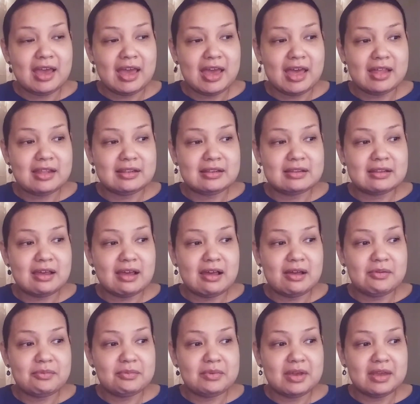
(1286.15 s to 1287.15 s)
and
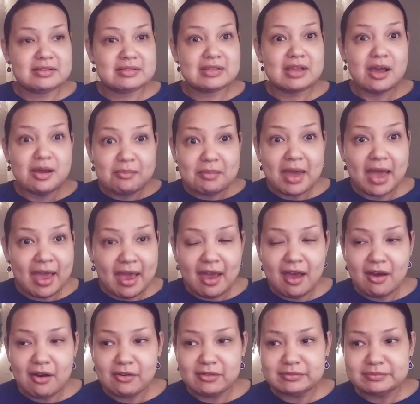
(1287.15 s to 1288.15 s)

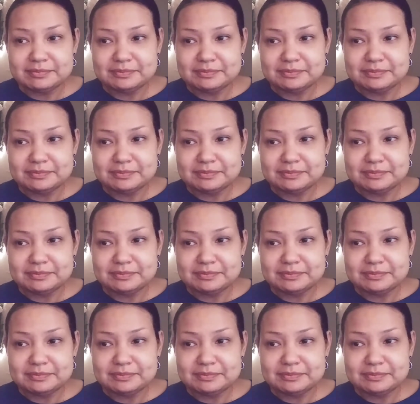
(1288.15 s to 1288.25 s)
somehow,